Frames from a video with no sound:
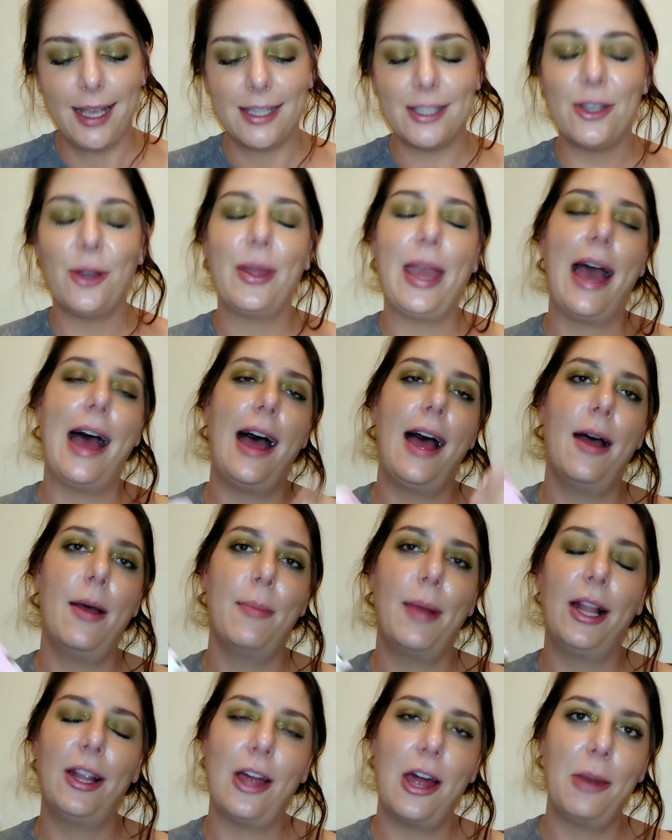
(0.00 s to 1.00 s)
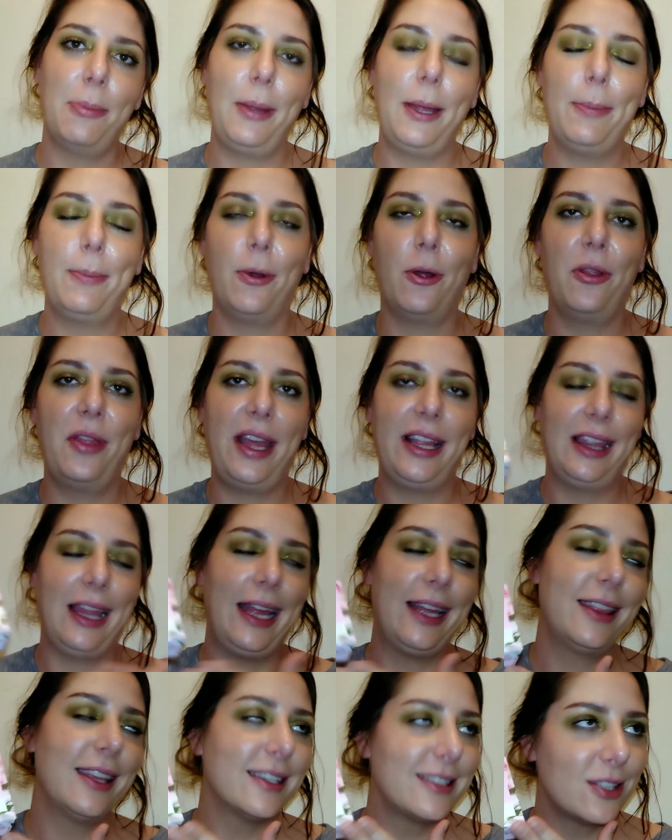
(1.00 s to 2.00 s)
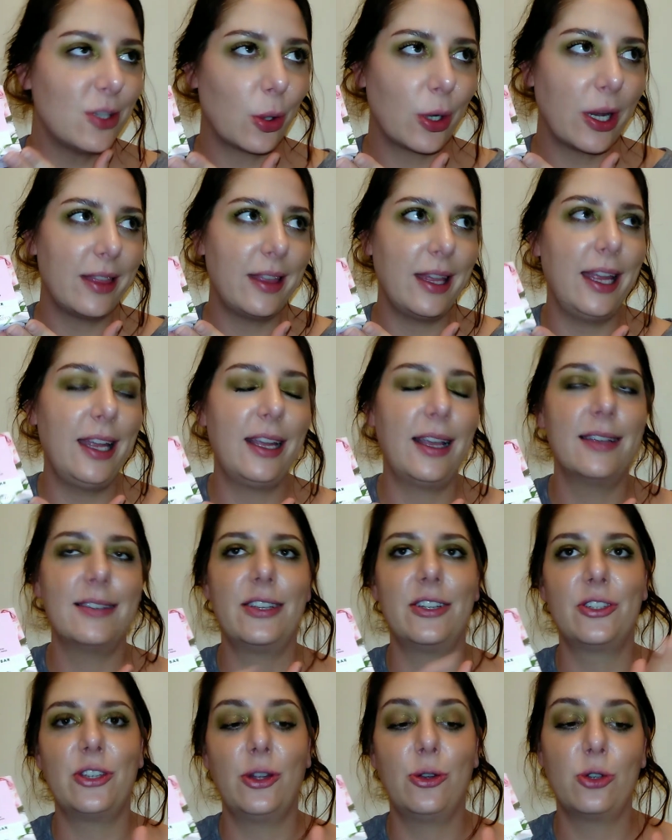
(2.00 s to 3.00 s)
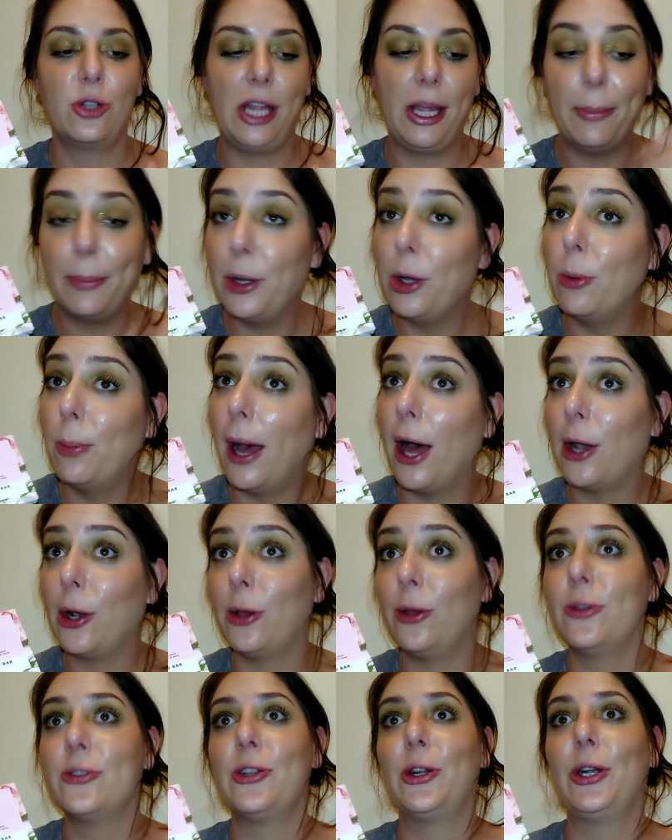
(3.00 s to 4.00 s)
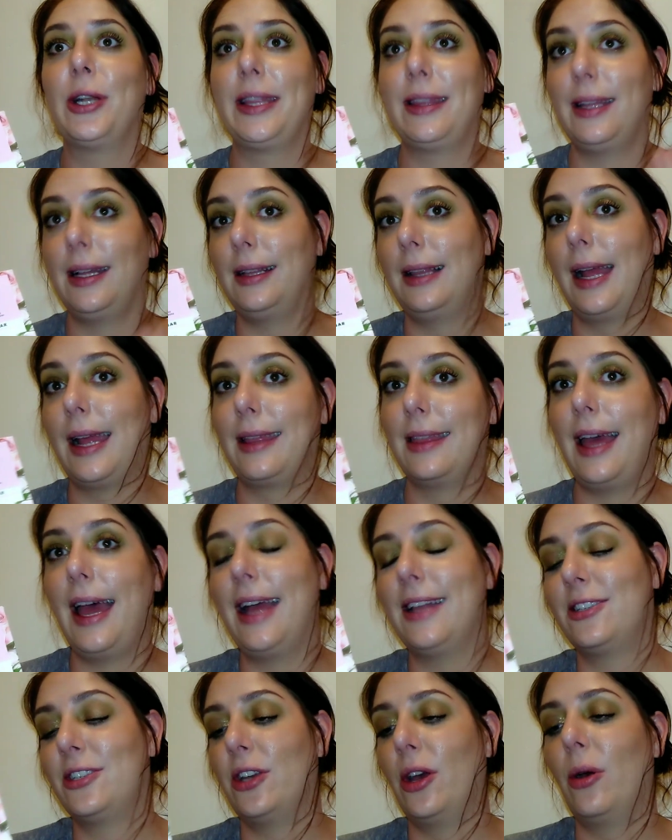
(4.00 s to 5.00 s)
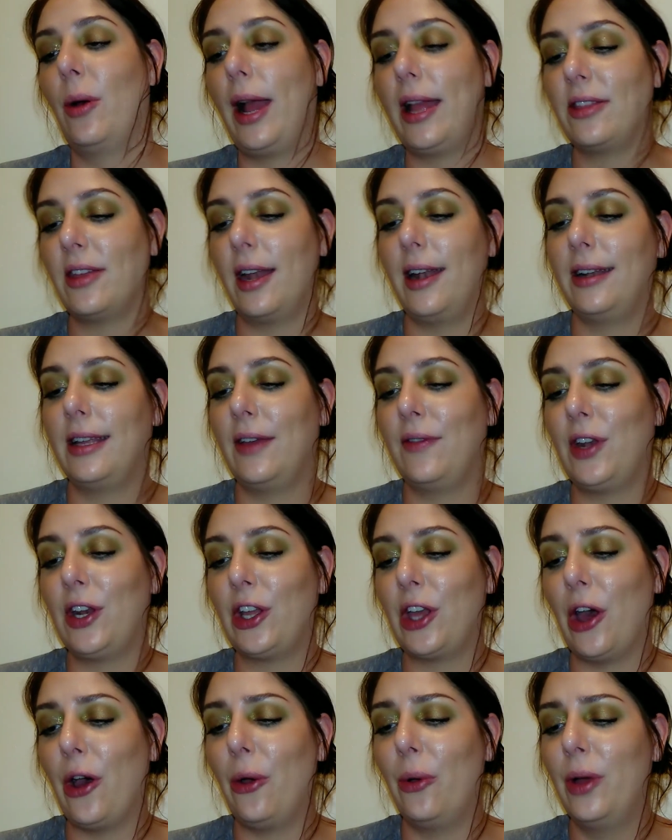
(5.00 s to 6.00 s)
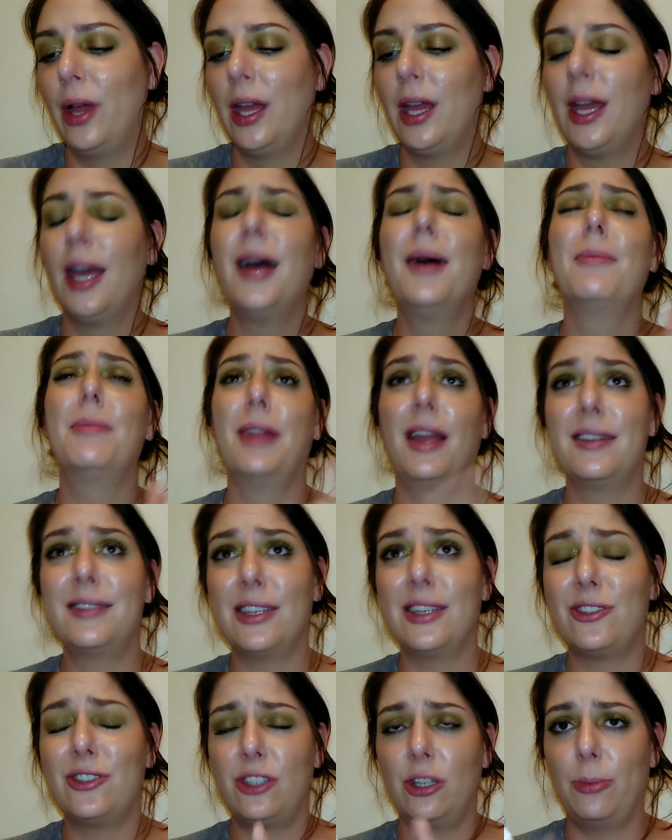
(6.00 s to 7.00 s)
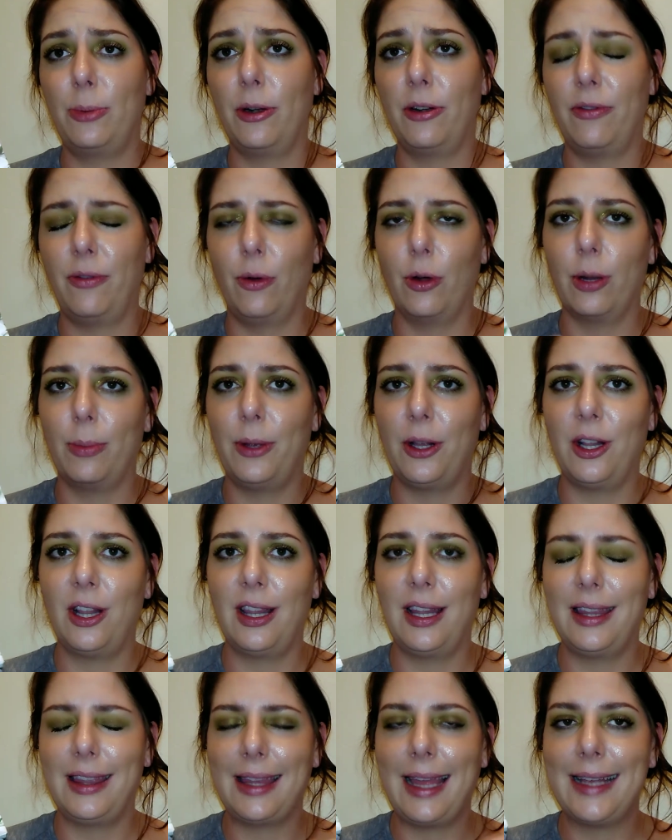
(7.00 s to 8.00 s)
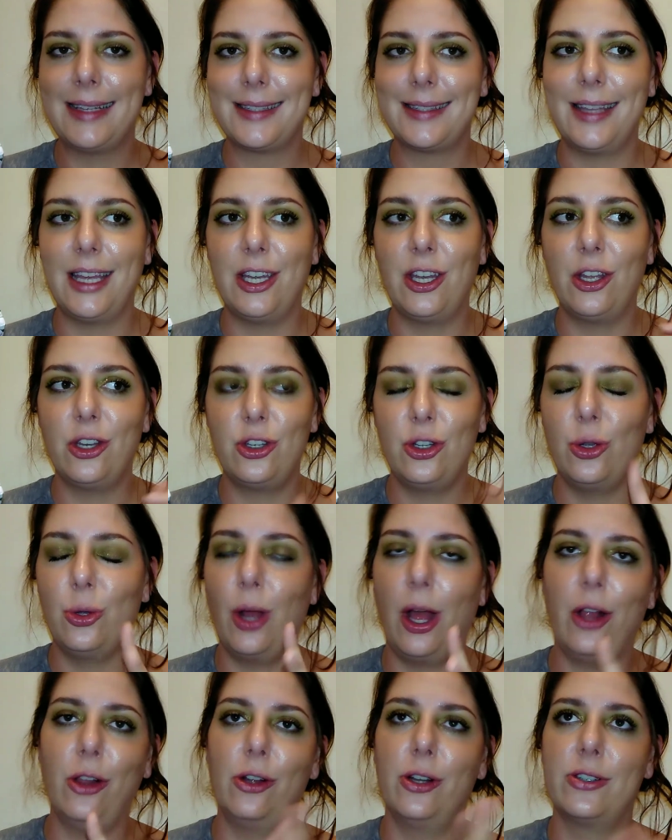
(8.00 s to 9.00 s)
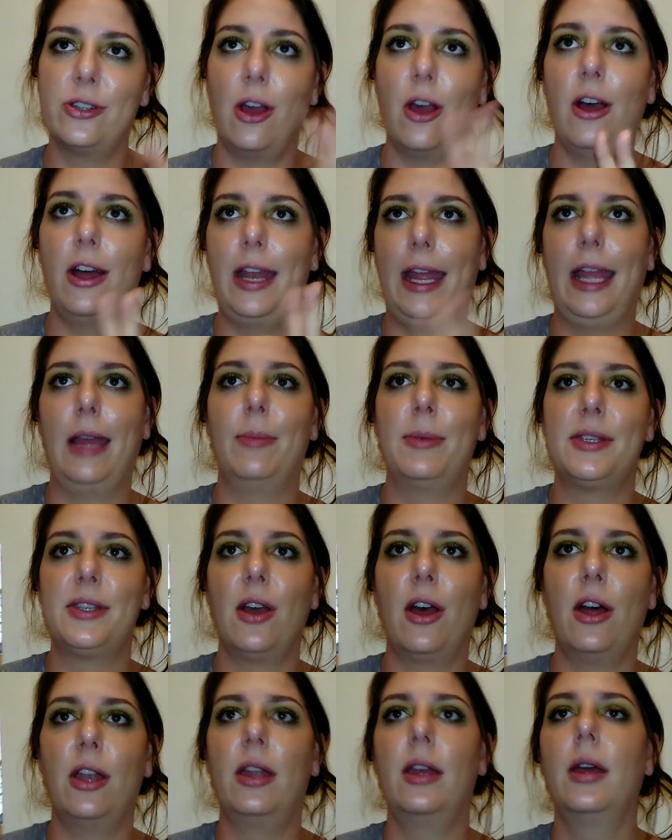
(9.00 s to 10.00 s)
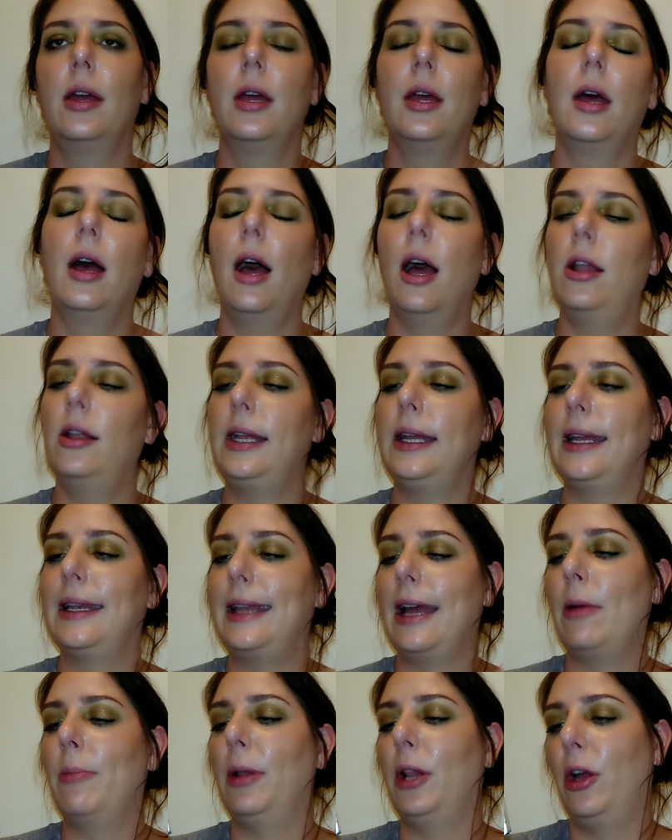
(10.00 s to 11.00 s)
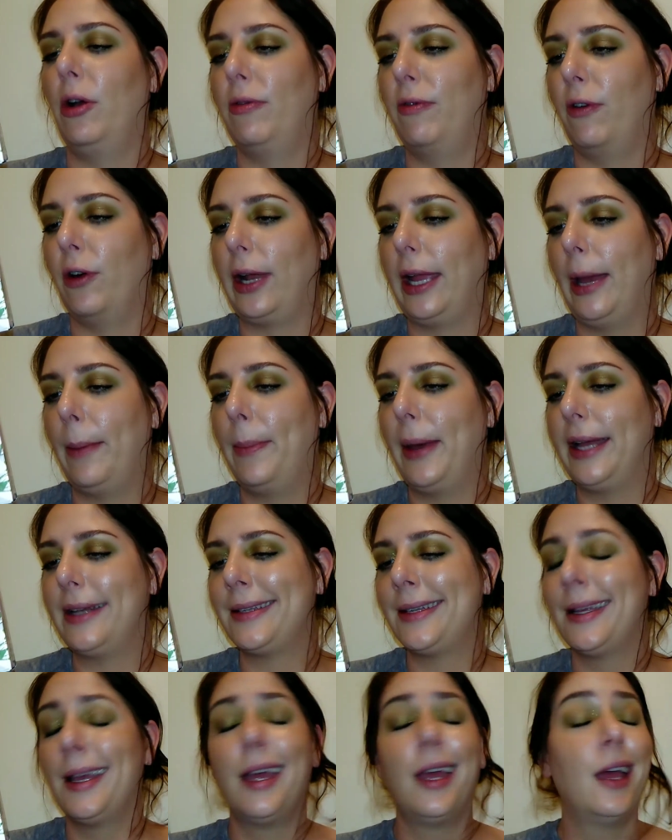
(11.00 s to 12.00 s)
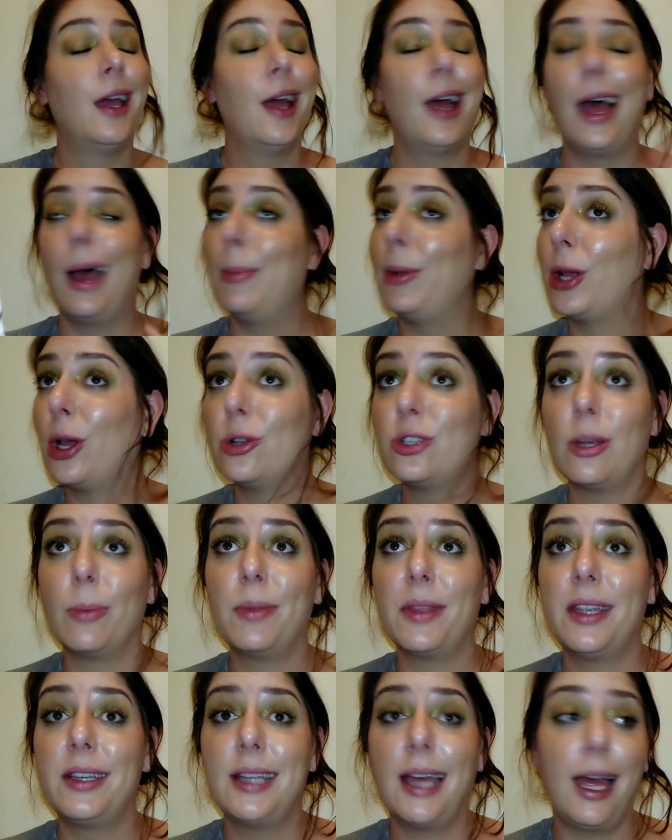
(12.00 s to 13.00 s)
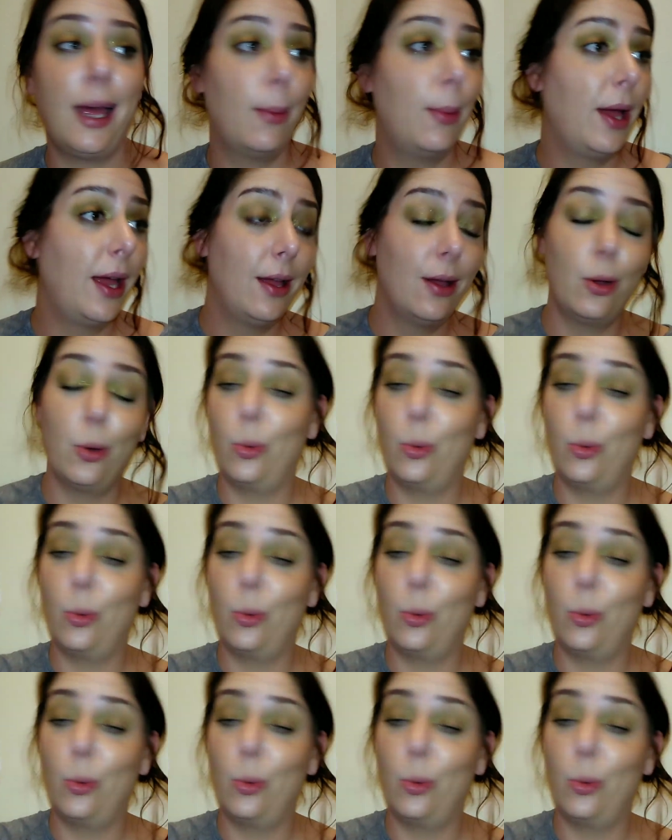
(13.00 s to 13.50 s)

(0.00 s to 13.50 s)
So yeah, um, a lot of people, they like this of thing because there's no shampoo bottles or anything like that. So I thought I'd give it a go. Plus it's super affordable, less than $2 on Amazon. I'll link it down below for you, but I'm gonna go jump in the tub.